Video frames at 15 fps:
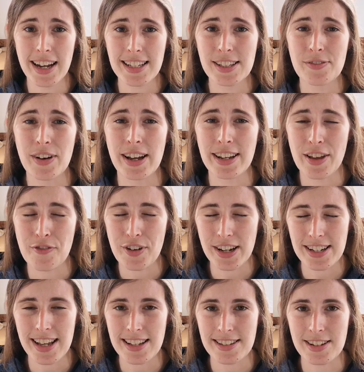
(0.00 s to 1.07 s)
guys have had a
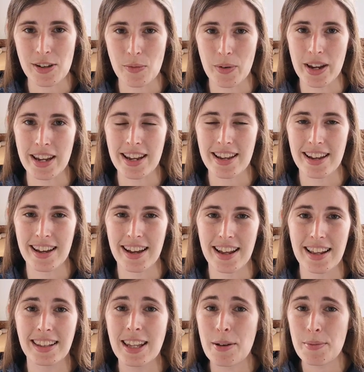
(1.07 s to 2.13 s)
fantastic week.
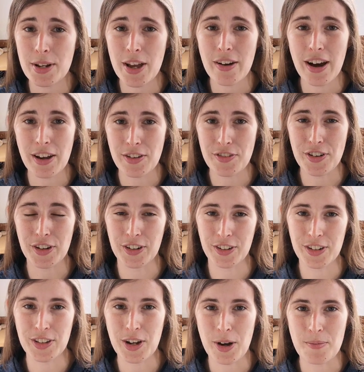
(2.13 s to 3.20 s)
Let me know how you've gotten on
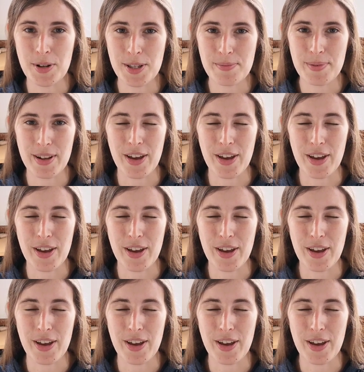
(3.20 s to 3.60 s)
in the comments